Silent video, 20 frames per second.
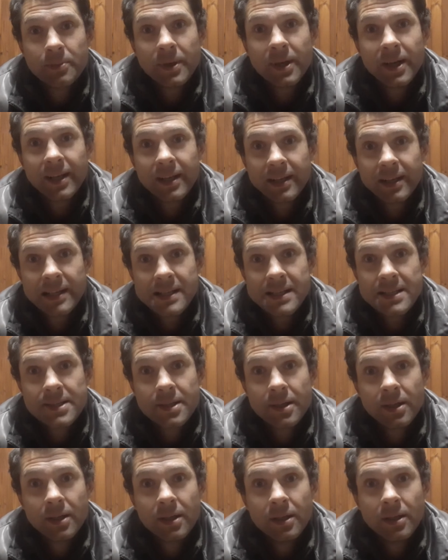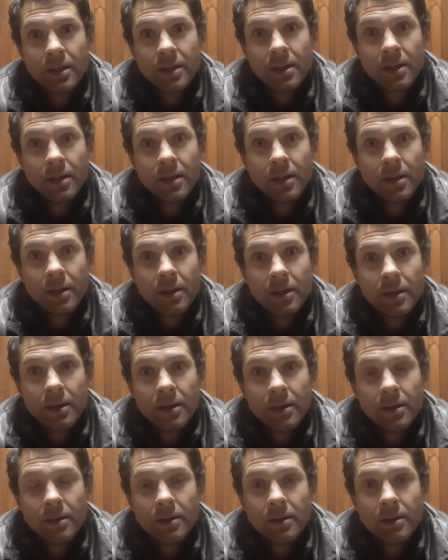to mind is
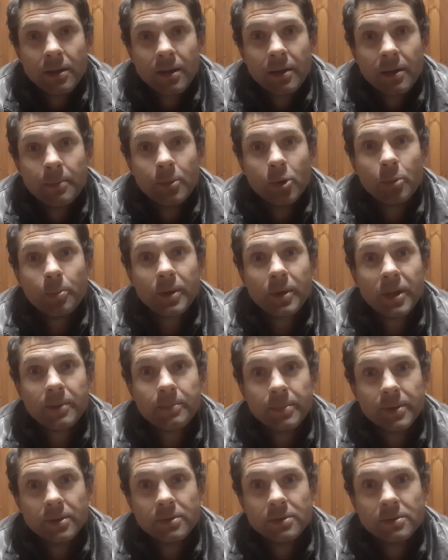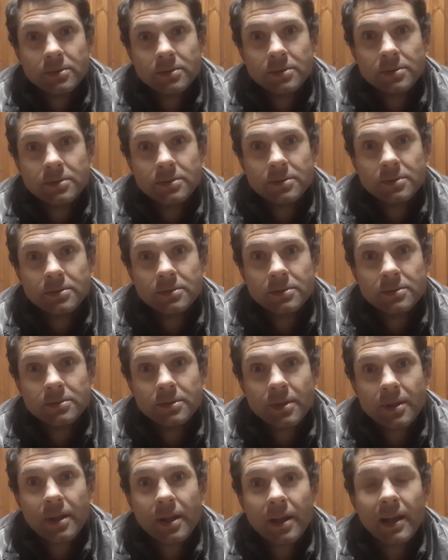the more people,
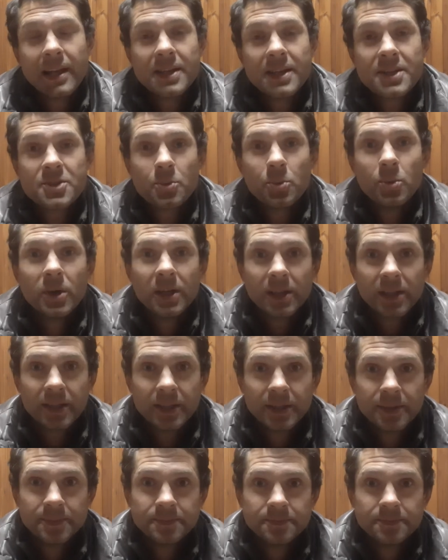less work.